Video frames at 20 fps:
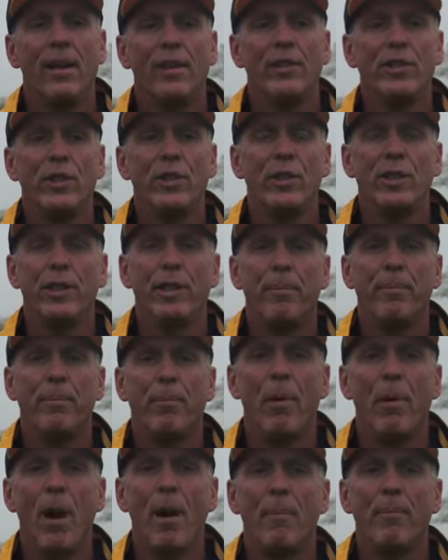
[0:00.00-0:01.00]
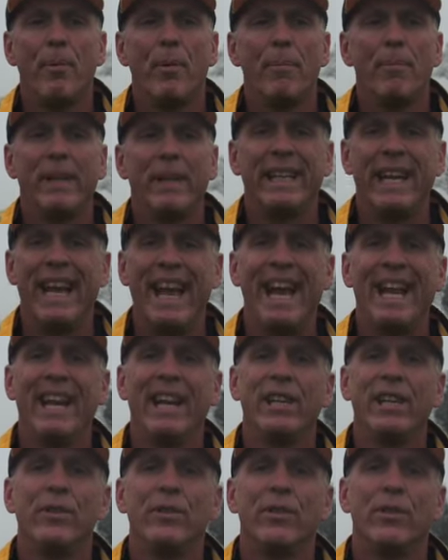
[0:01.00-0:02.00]
Just the proper
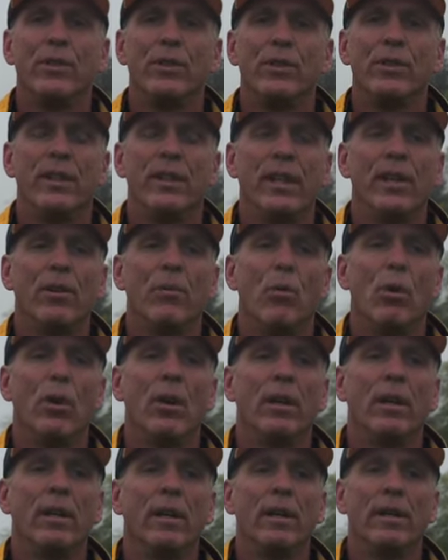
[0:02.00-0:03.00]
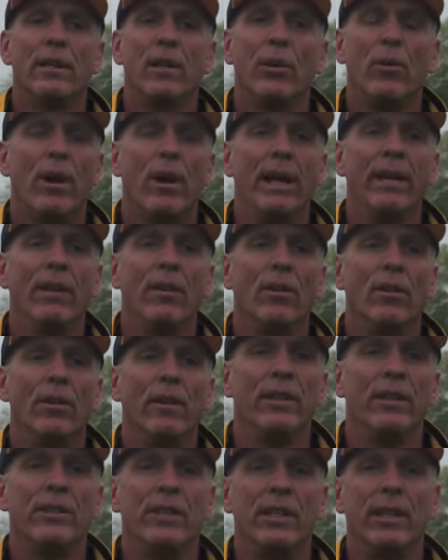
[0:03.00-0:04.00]
mechanics for stick work. A
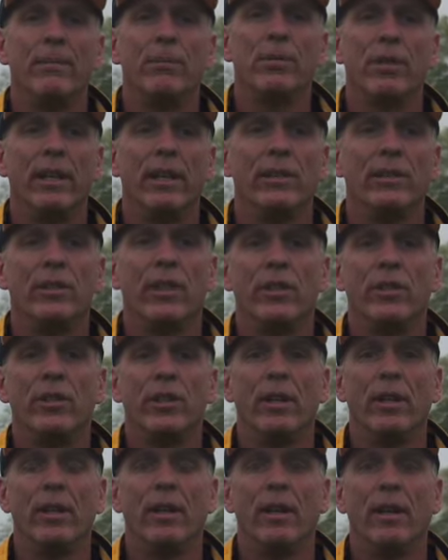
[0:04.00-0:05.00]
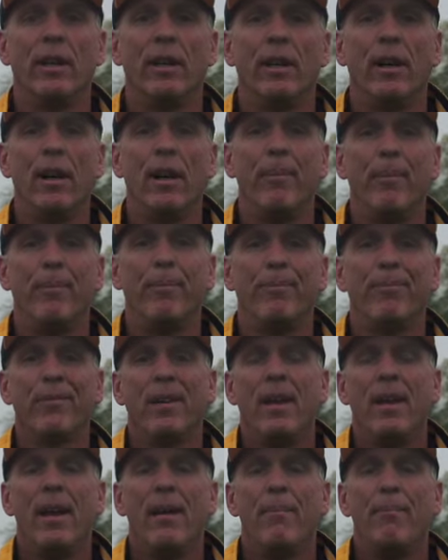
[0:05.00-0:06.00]
cradle, it seems like such a
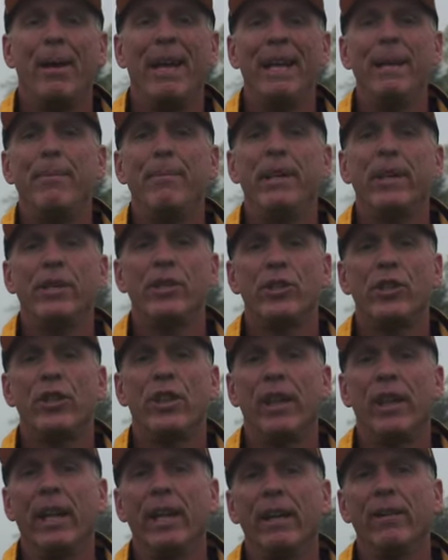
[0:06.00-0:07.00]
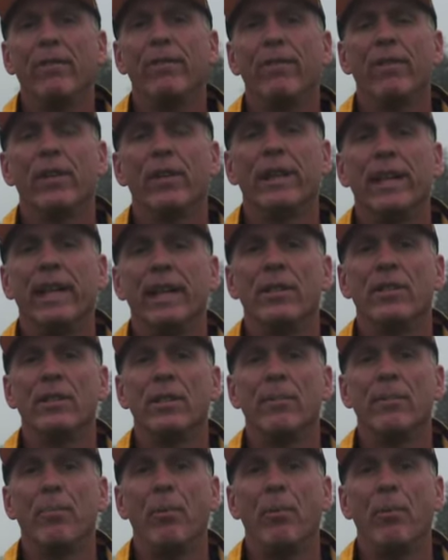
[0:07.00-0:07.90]
babyish thing for kids to